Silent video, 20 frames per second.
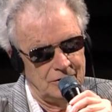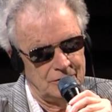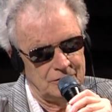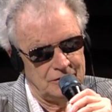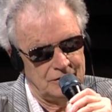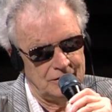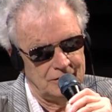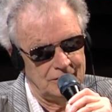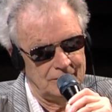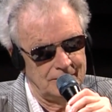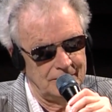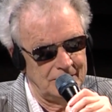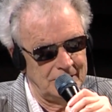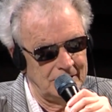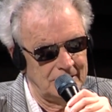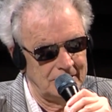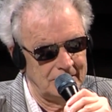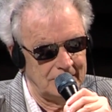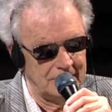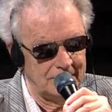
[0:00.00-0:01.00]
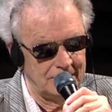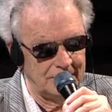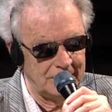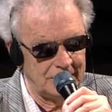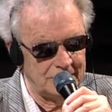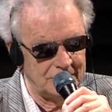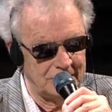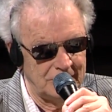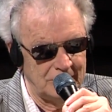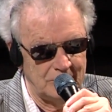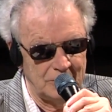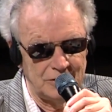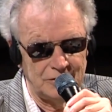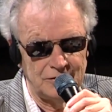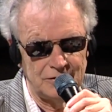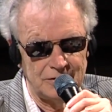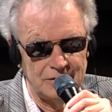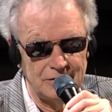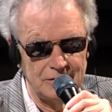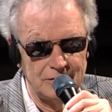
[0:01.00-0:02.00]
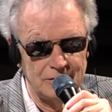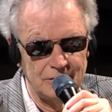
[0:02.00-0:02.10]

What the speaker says: notion of the affection image,